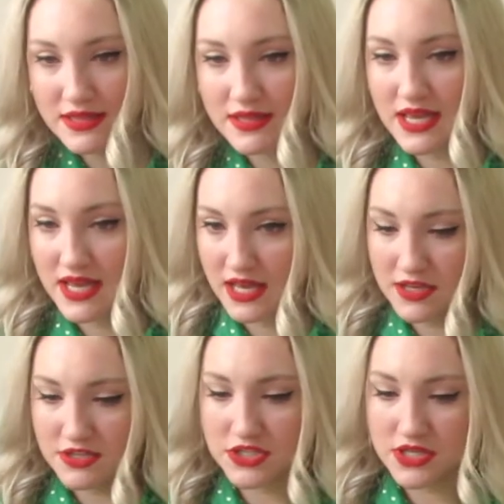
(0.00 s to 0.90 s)
the
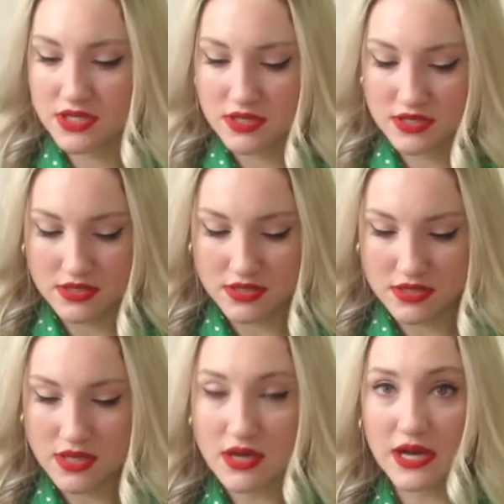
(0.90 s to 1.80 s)
H,
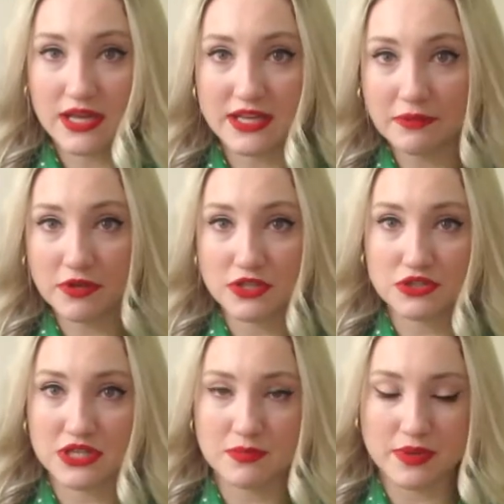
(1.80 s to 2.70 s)
and I'm gonna
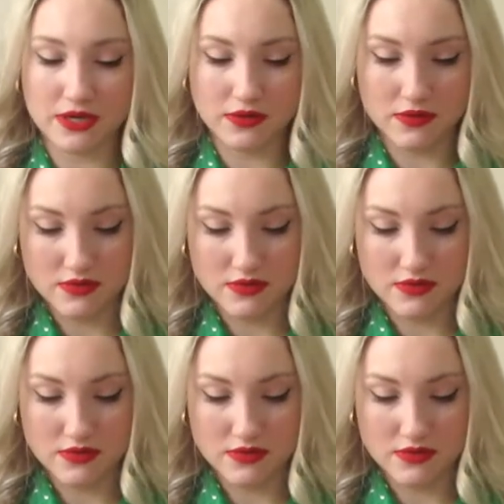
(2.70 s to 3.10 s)
try the pedal.